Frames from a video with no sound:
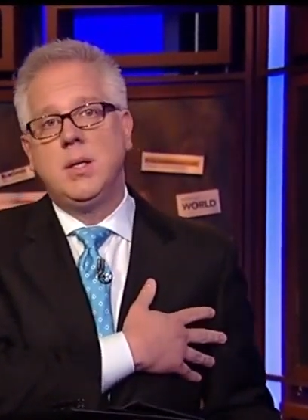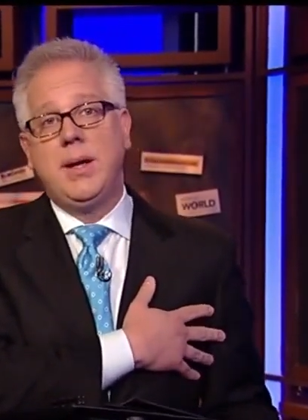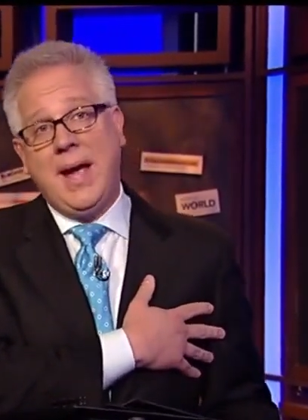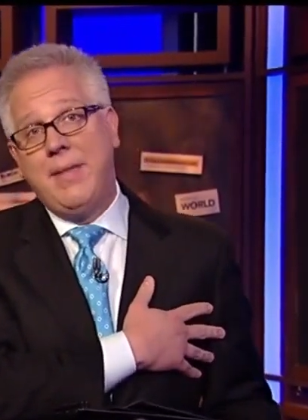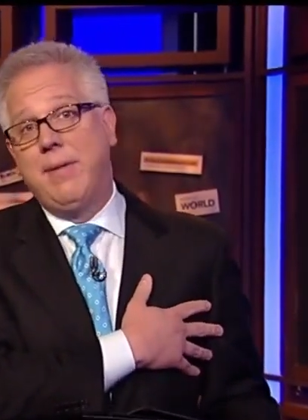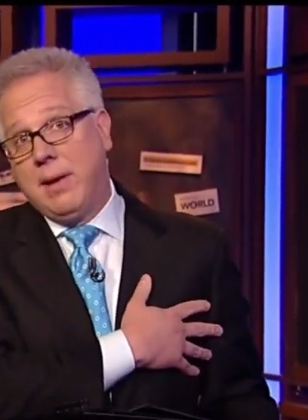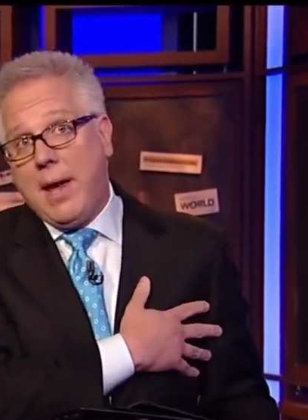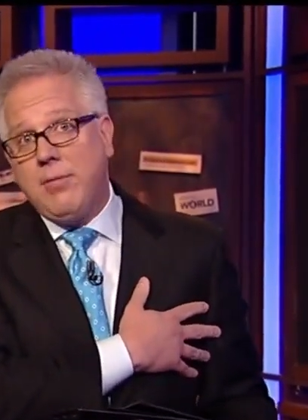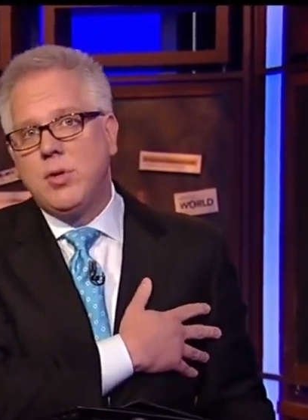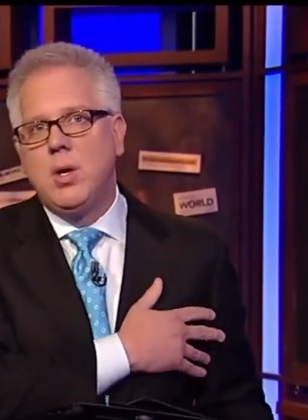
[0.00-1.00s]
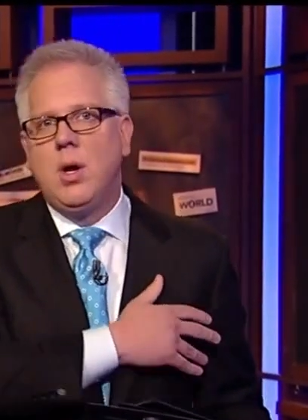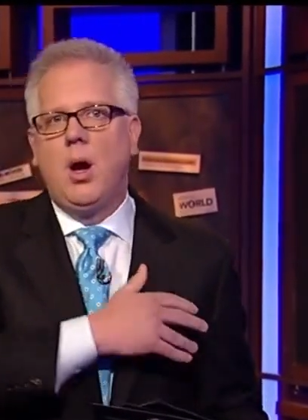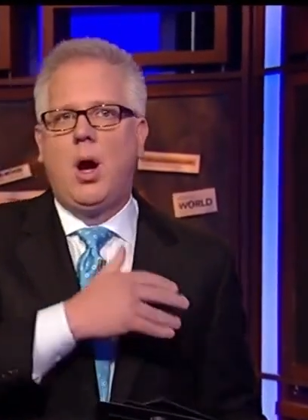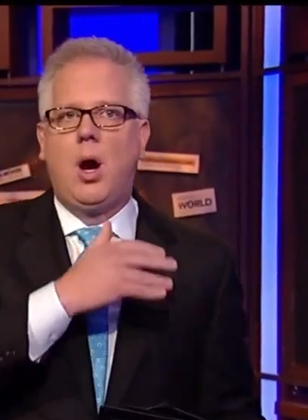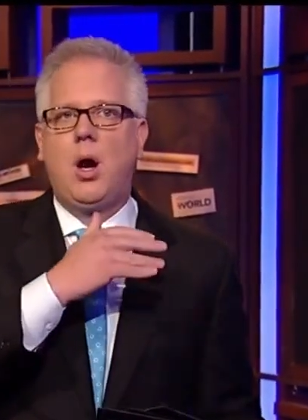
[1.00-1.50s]
and the left
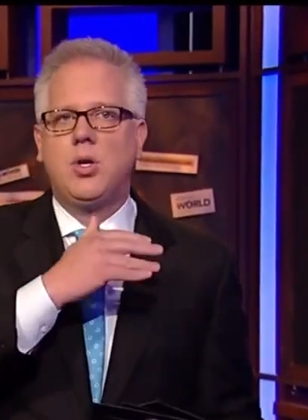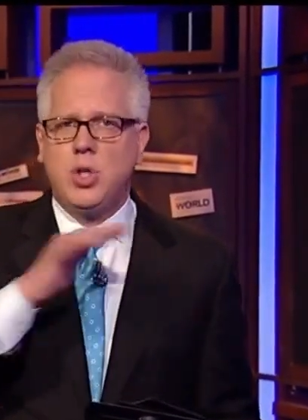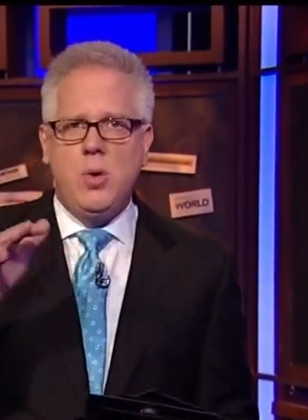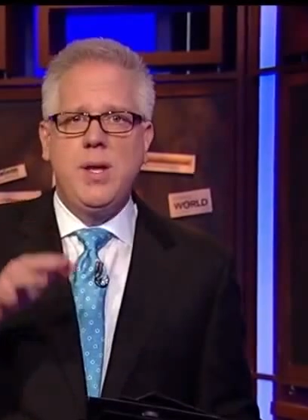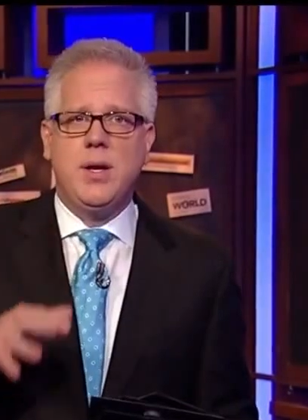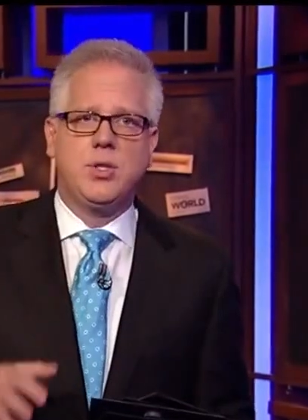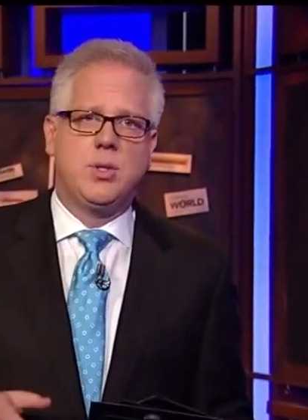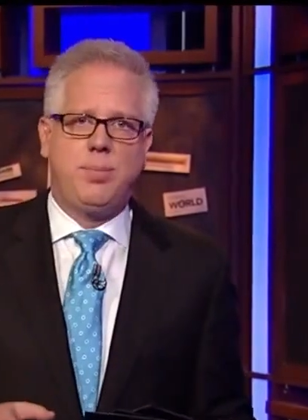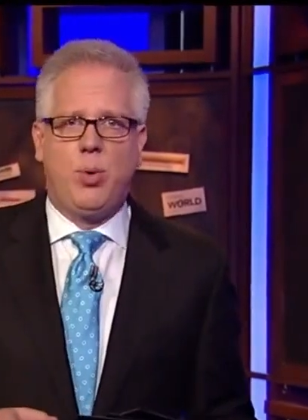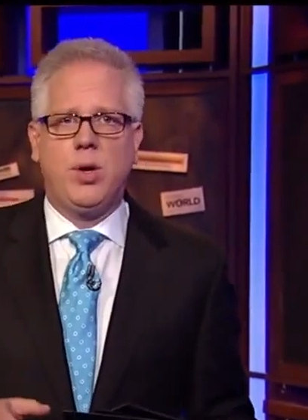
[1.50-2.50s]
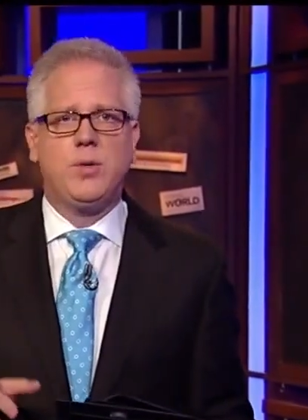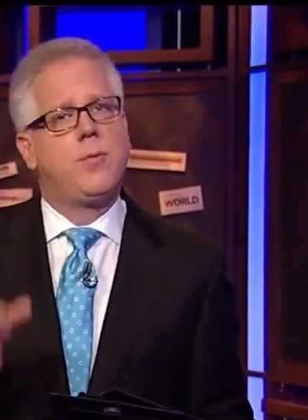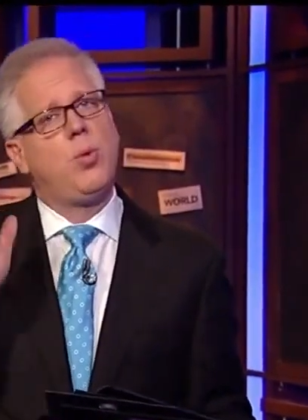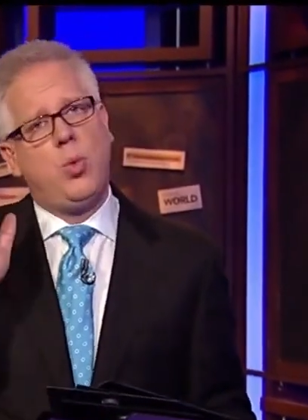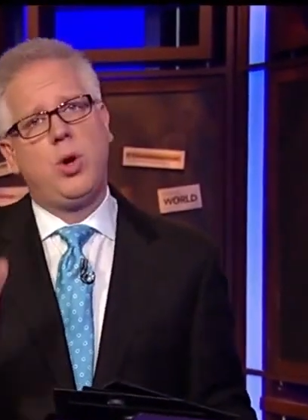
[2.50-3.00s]
are showing their support
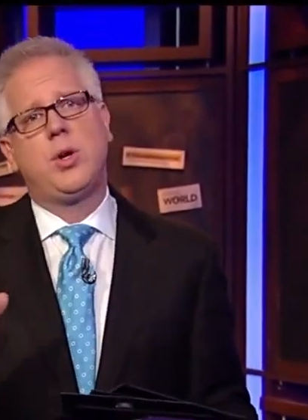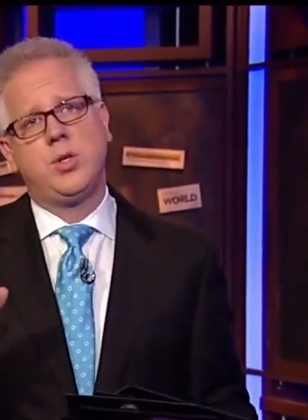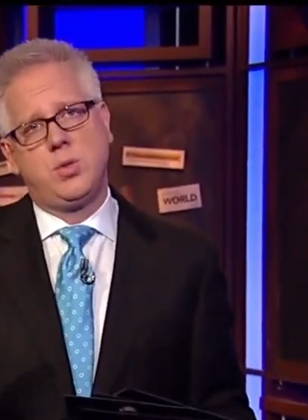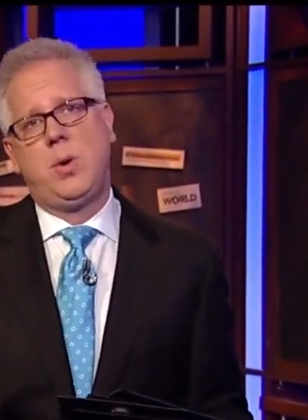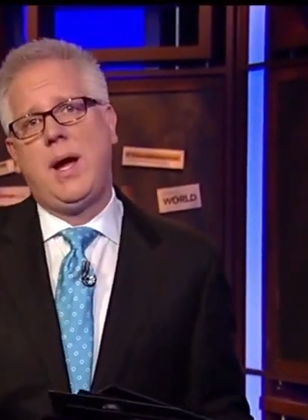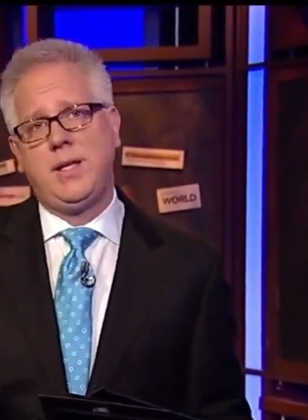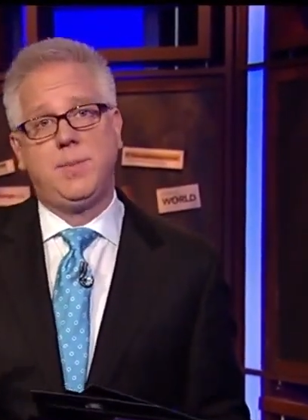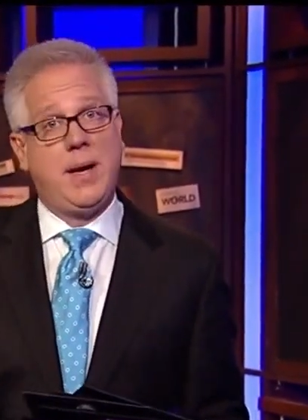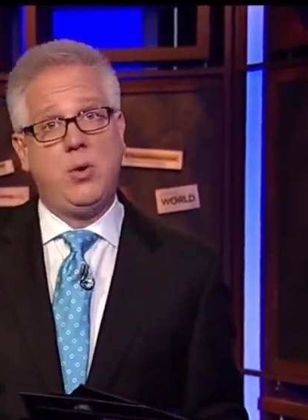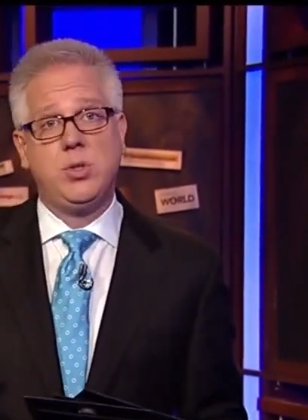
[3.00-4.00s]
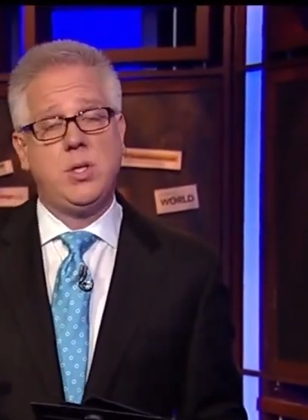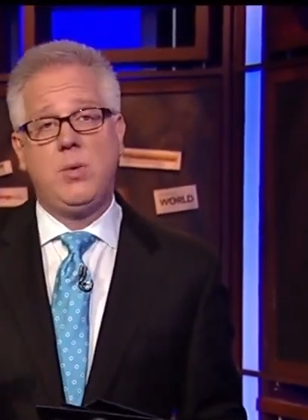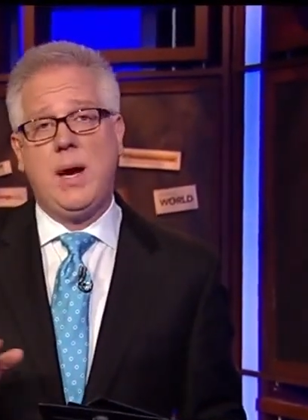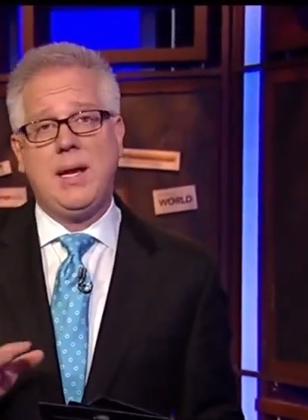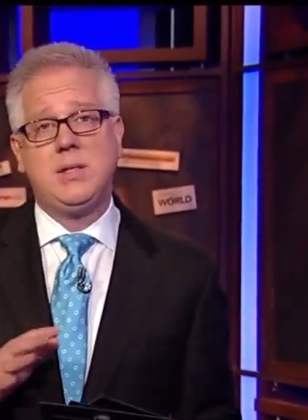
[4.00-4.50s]
for workers' rights by
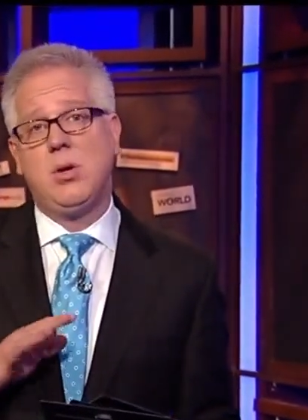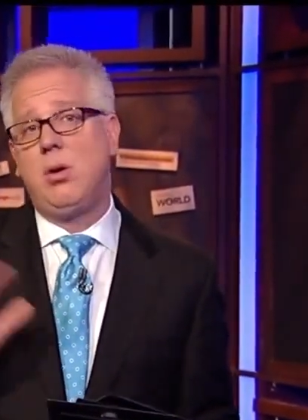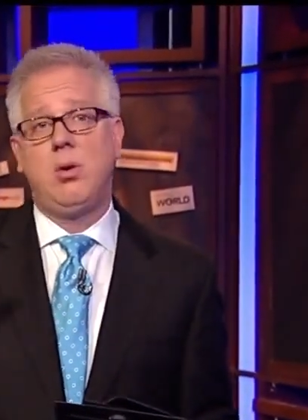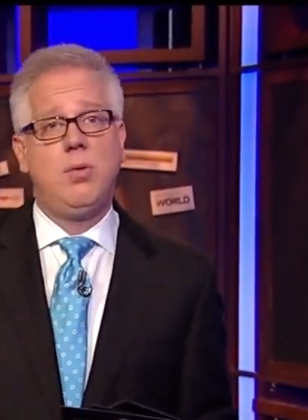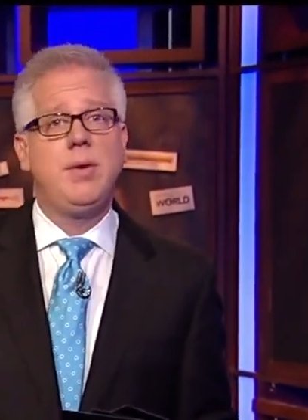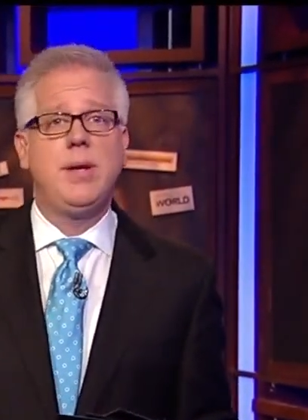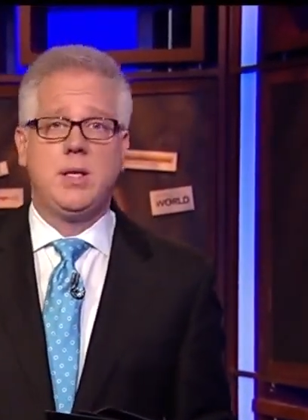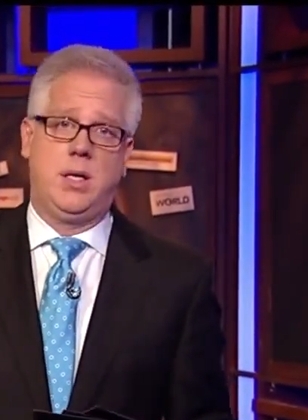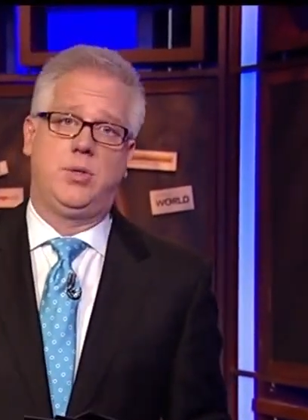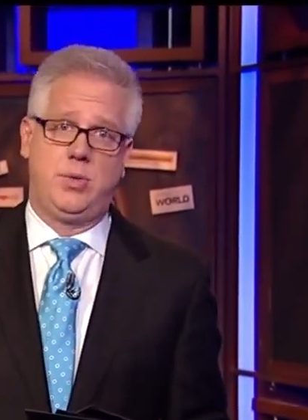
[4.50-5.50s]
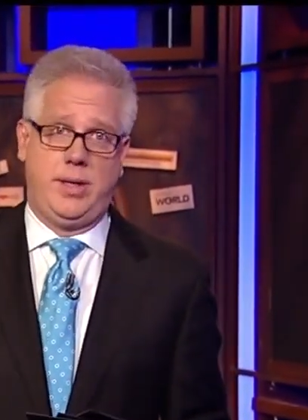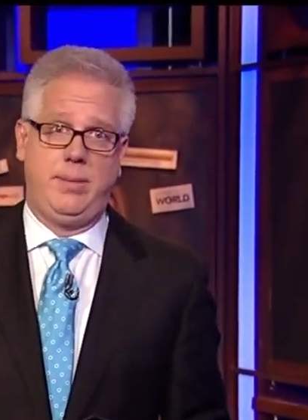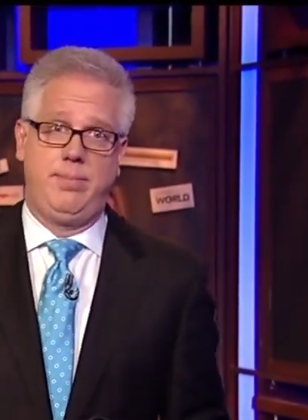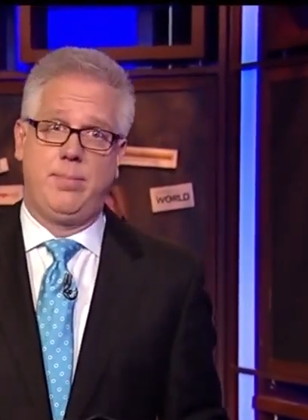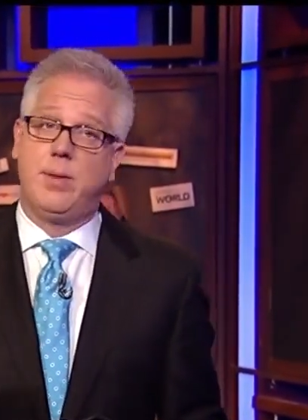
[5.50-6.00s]
hosting rallies all over the country.